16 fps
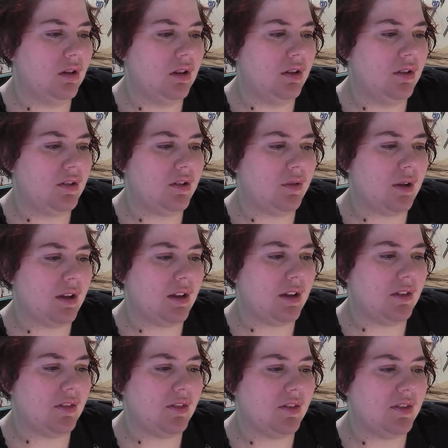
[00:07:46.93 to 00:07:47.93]
So I
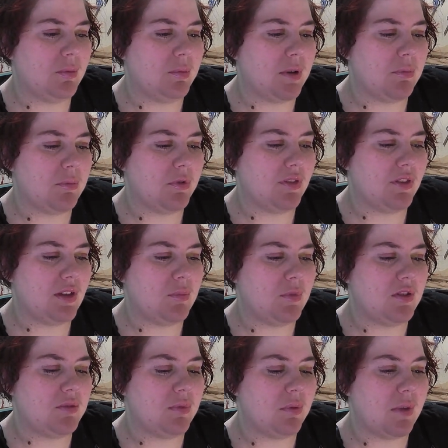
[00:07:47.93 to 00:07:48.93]
guess the September theme
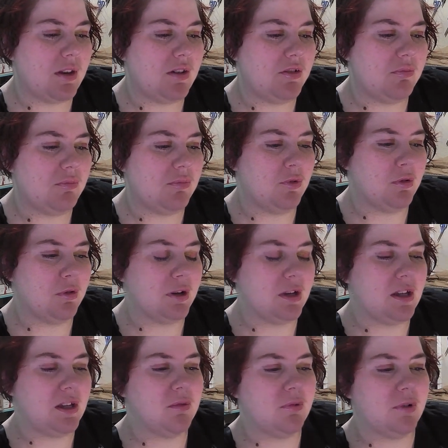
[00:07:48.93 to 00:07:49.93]
is Memento
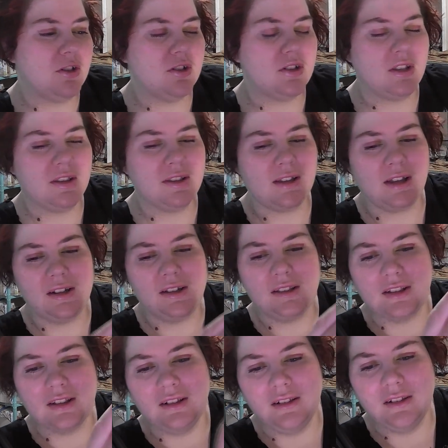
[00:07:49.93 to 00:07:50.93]
Mori, which it's got a
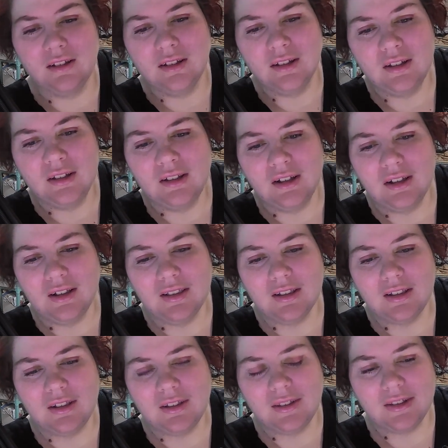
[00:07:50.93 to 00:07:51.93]
little a
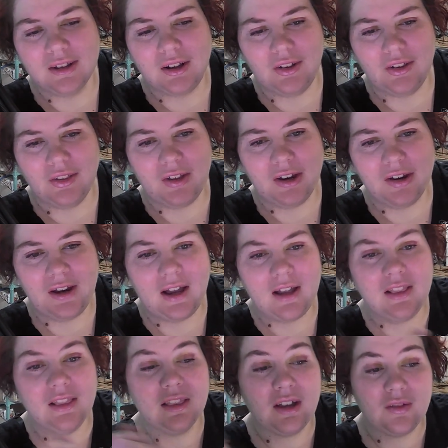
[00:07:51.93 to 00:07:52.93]
little skull there. I
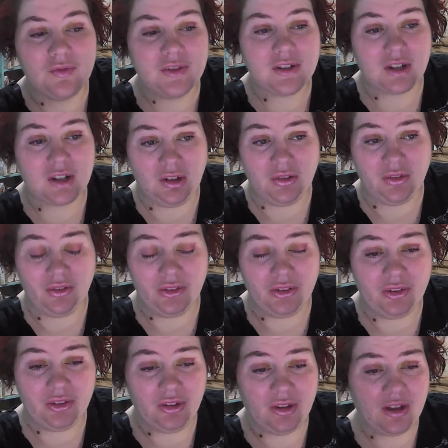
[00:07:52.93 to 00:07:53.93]
love
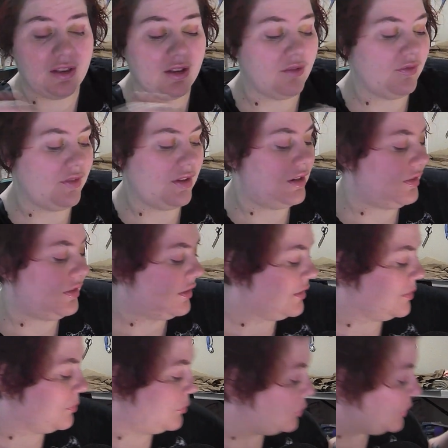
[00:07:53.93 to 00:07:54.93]
skulls. I love anything
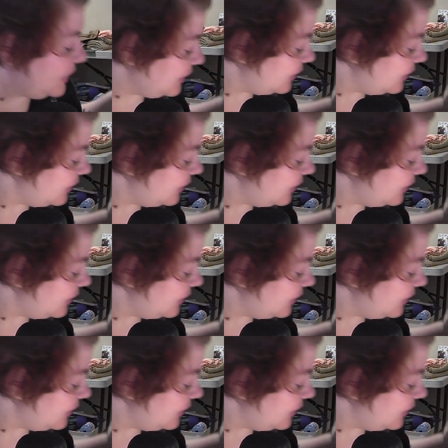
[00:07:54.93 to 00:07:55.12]
spooky.